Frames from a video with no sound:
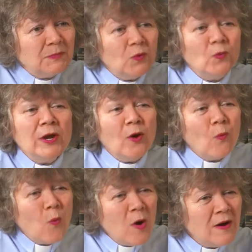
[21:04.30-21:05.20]
but we are
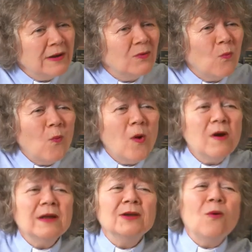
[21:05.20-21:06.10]

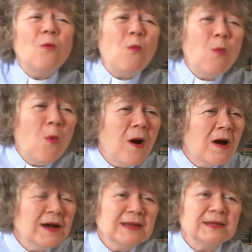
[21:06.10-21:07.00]
one
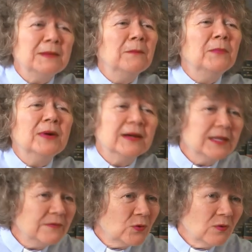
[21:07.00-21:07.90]

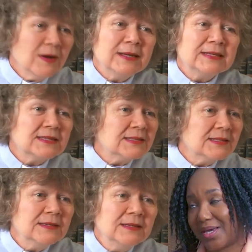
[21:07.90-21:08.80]
body of
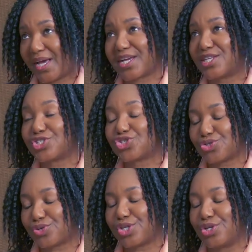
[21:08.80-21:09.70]
Christ. And I can
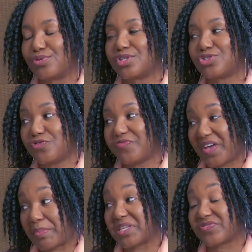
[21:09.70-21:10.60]
assure you, the two
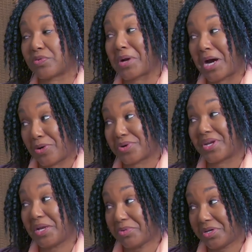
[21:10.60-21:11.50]
families from our
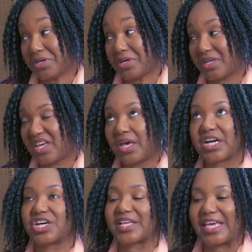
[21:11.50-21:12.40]
neighborhood
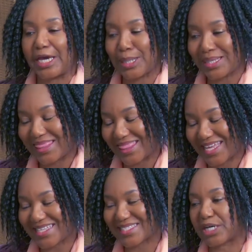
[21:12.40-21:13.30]
could care
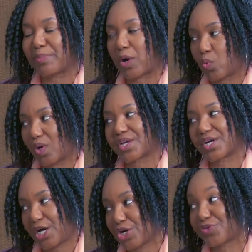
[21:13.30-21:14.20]
less about what
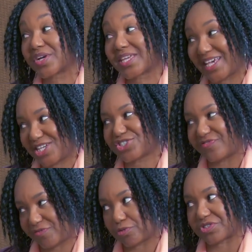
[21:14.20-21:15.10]

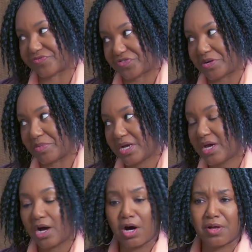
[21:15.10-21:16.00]
congregation folks are from.
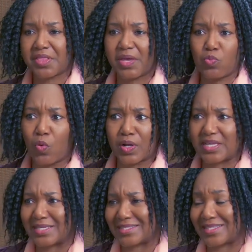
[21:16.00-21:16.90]
All they
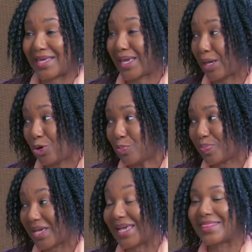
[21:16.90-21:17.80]
want is the
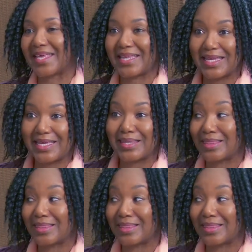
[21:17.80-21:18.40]
help and they need